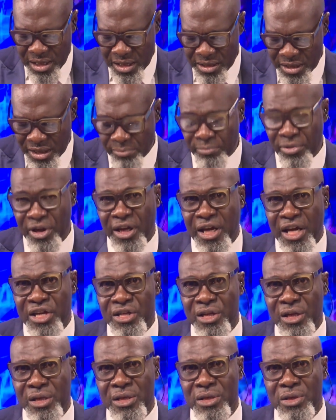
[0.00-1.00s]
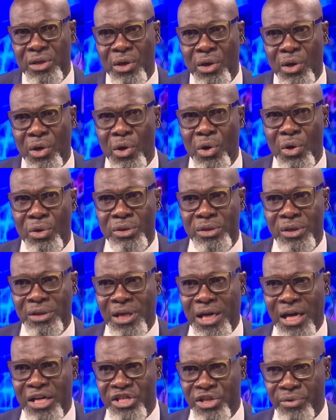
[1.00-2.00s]
implications on
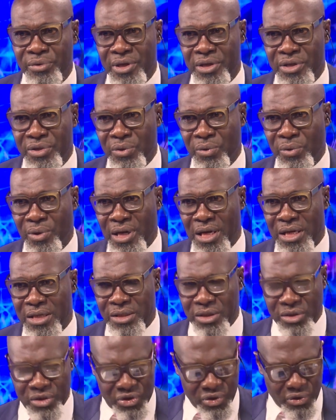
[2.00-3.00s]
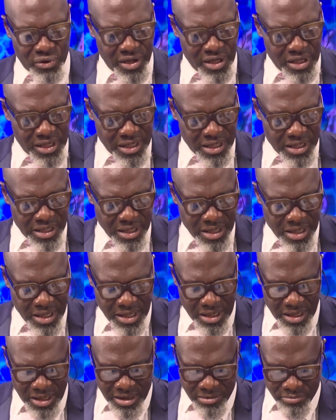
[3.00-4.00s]
Nigeria. So let's join
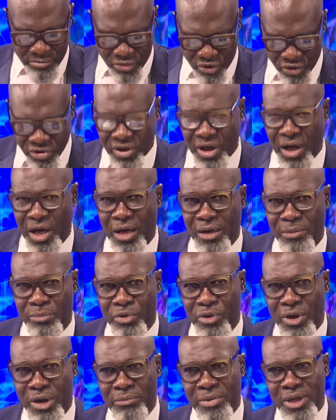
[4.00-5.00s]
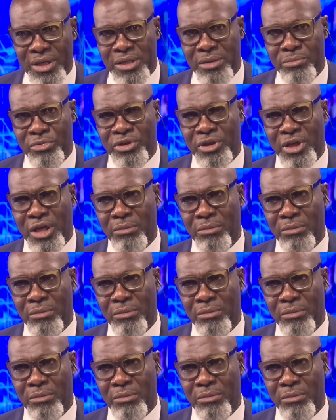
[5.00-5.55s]
Mukhtar Mohammed. Mukhtar